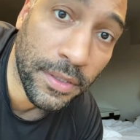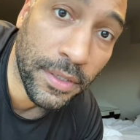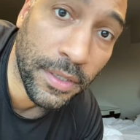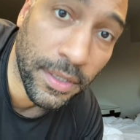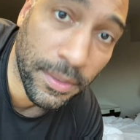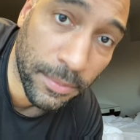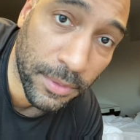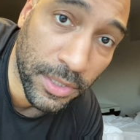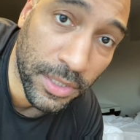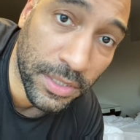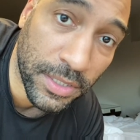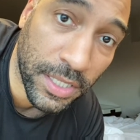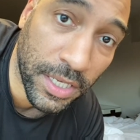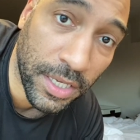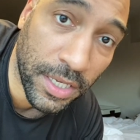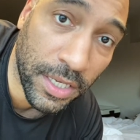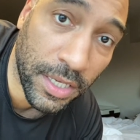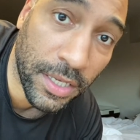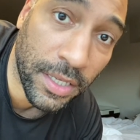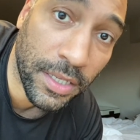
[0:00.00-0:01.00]
I'm gonna
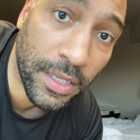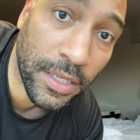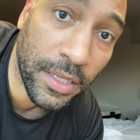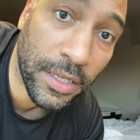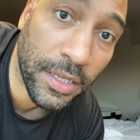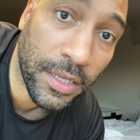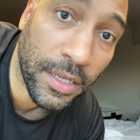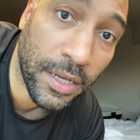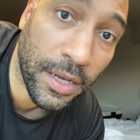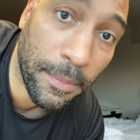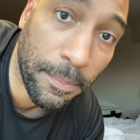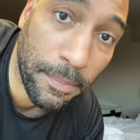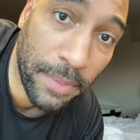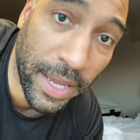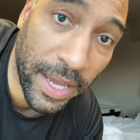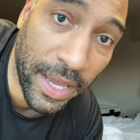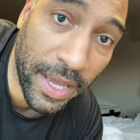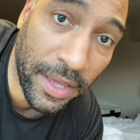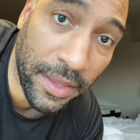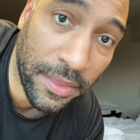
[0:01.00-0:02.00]
take a
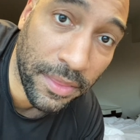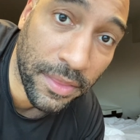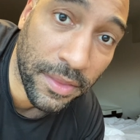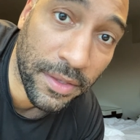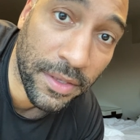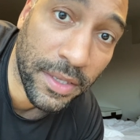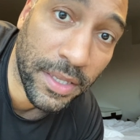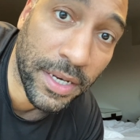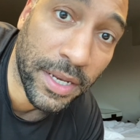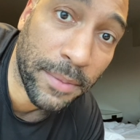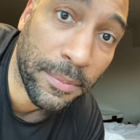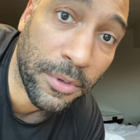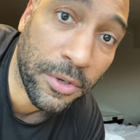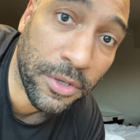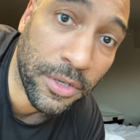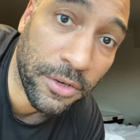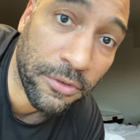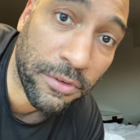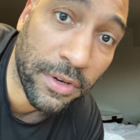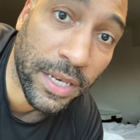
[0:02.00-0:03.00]
bath and I'm
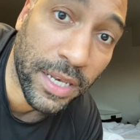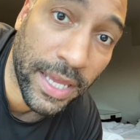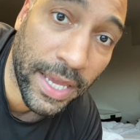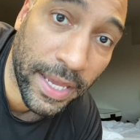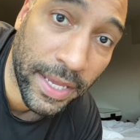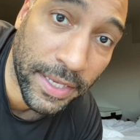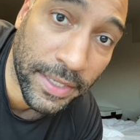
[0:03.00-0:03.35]
gonna relax.